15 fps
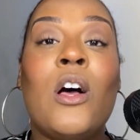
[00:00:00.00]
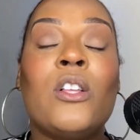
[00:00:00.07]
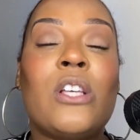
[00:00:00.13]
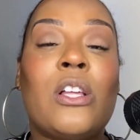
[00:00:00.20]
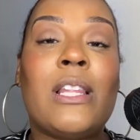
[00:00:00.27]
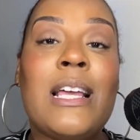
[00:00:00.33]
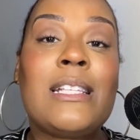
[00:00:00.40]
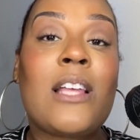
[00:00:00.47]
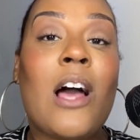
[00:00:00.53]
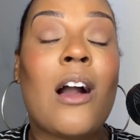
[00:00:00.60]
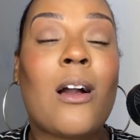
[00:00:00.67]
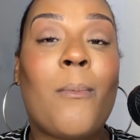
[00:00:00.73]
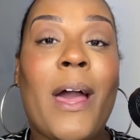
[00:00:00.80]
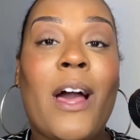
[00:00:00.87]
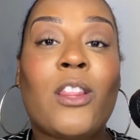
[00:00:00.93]
So let's talk
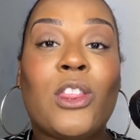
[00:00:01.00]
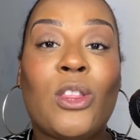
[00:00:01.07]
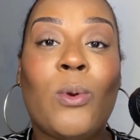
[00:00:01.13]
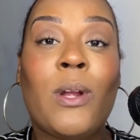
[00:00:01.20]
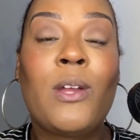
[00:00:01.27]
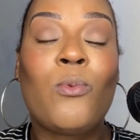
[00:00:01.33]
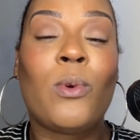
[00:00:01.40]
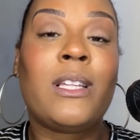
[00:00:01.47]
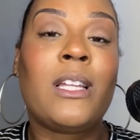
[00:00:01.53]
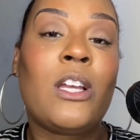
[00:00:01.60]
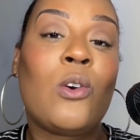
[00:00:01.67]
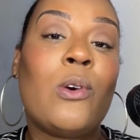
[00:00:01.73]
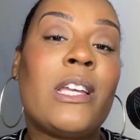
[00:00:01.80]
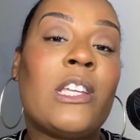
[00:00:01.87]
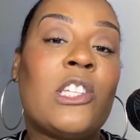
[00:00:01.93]
about 3 really
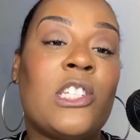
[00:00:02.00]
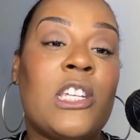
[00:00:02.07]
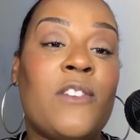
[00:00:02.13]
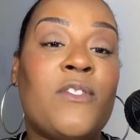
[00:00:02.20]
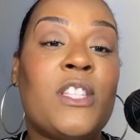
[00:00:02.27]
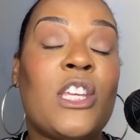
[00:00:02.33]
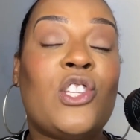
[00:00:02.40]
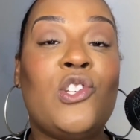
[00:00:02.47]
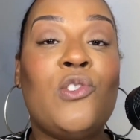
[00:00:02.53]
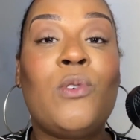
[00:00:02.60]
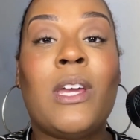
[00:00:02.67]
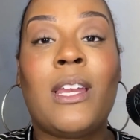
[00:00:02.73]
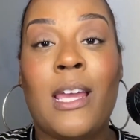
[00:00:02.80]
quick shifts that you can